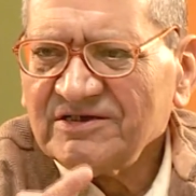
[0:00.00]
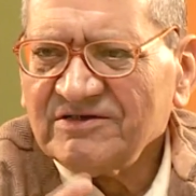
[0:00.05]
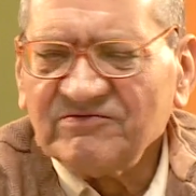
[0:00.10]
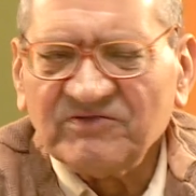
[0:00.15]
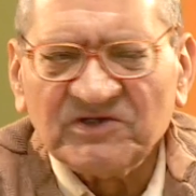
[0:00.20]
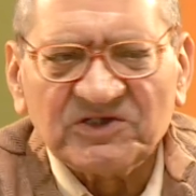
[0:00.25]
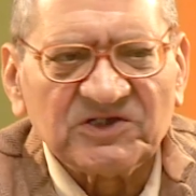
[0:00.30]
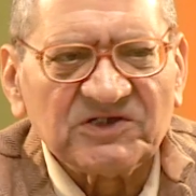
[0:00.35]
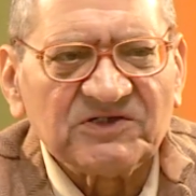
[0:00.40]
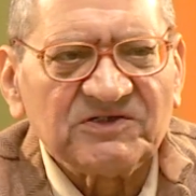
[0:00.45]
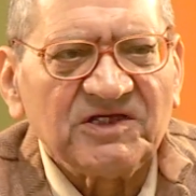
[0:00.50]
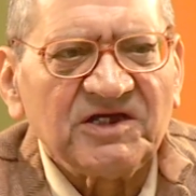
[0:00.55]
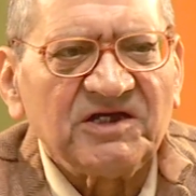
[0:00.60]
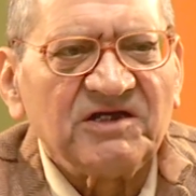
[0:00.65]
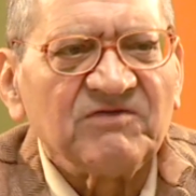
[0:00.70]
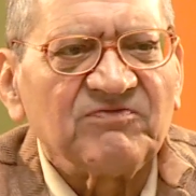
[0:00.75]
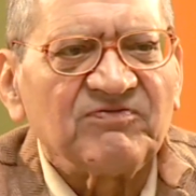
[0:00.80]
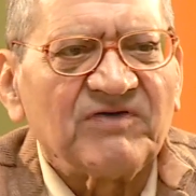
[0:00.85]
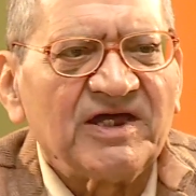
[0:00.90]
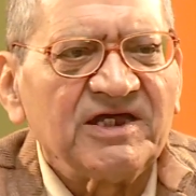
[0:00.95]
which is the
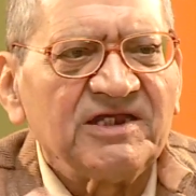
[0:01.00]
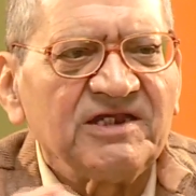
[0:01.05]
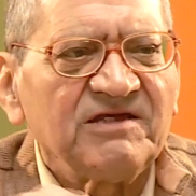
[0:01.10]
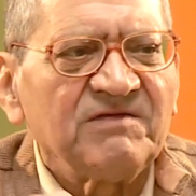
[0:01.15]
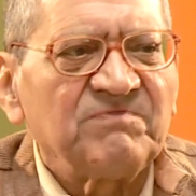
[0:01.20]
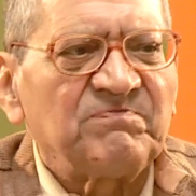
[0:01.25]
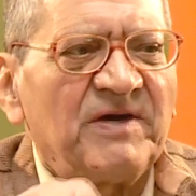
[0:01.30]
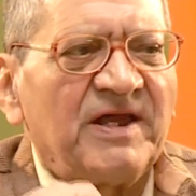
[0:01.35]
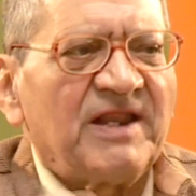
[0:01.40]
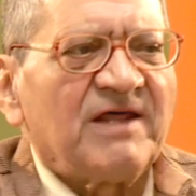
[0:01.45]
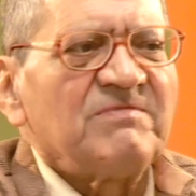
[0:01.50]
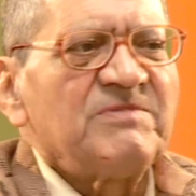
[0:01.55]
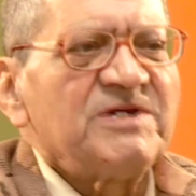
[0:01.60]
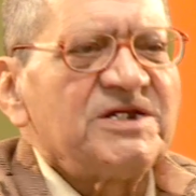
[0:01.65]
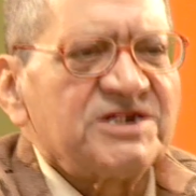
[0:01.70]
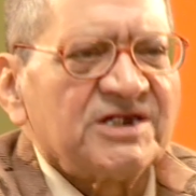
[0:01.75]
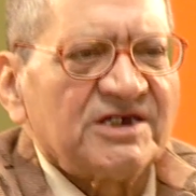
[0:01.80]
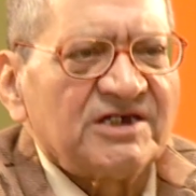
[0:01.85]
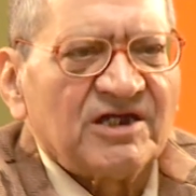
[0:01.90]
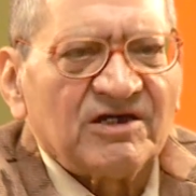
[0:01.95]
defining
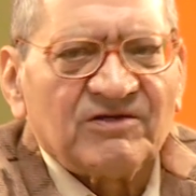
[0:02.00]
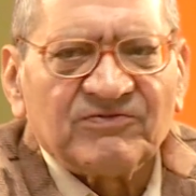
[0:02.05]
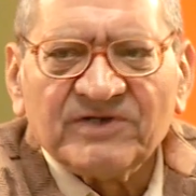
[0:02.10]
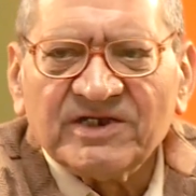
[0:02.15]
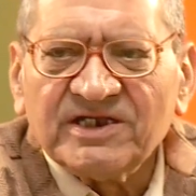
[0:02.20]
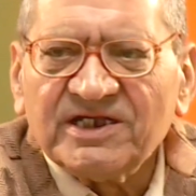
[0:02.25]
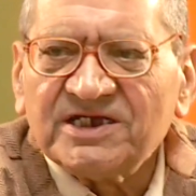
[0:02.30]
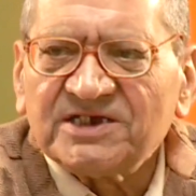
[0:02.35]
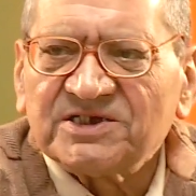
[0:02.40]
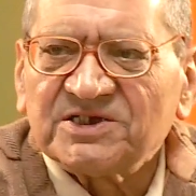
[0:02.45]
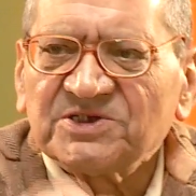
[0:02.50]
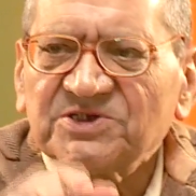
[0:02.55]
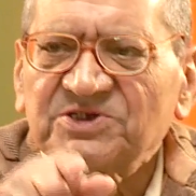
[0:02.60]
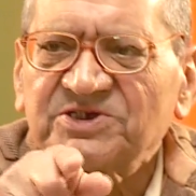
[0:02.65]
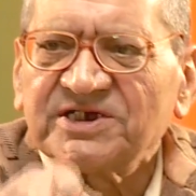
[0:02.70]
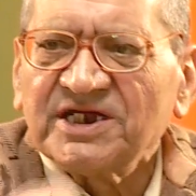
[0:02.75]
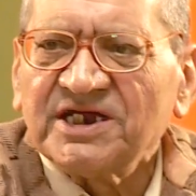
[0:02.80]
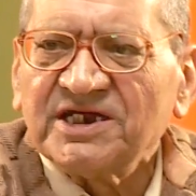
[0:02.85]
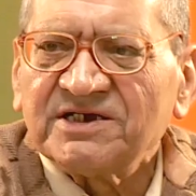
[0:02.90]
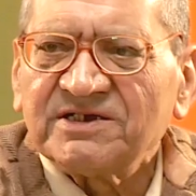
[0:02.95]
parameter of a nation
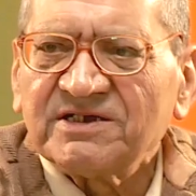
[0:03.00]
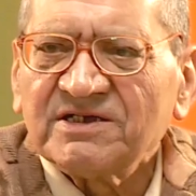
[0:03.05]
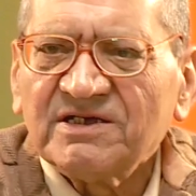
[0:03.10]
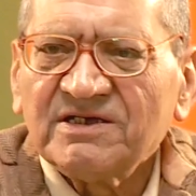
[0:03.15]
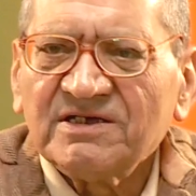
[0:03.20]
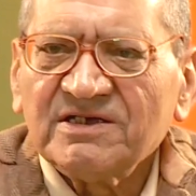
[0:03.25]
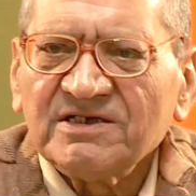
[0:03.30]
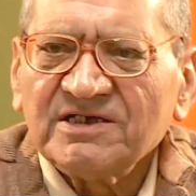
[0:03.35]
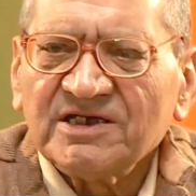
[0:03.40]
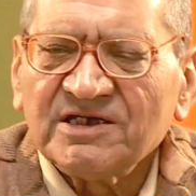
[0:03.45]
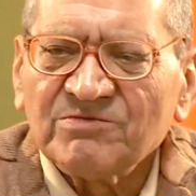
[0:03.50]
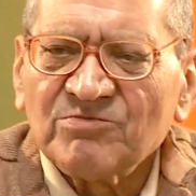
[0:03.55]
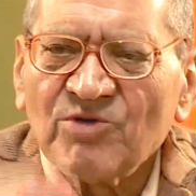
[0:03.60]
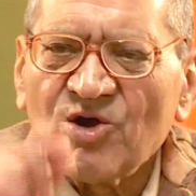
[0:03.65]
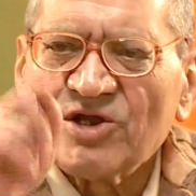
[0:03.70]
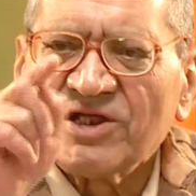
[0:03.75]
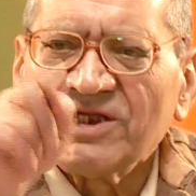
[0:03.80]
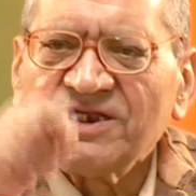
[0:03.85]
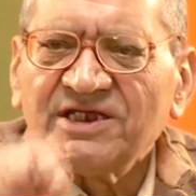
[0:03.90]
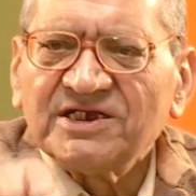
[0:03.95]
state in
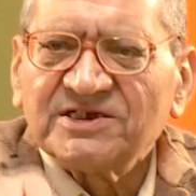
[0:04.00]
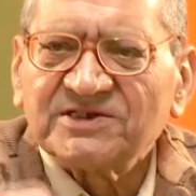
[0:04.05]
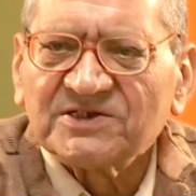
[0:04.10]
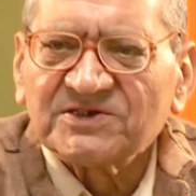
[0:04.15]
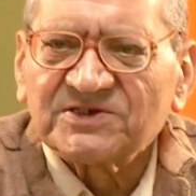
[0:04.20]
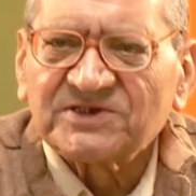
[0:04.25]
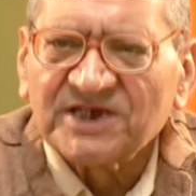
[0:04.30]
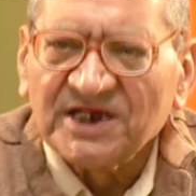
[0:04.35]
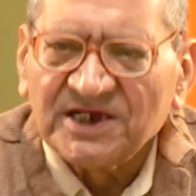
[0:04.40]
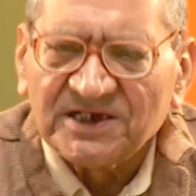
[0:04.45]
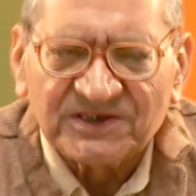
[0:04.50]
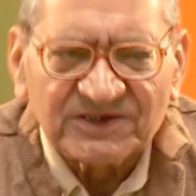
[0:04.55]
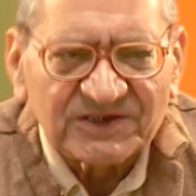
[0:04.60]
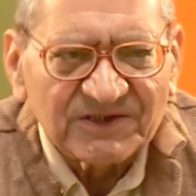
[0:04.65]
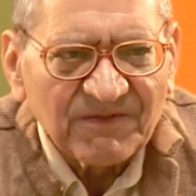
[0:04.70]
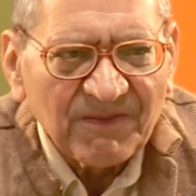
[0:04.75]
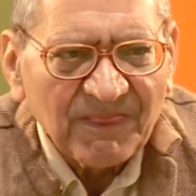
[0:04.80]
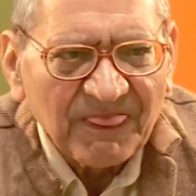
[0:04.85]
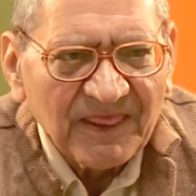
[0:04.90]
modern nation states.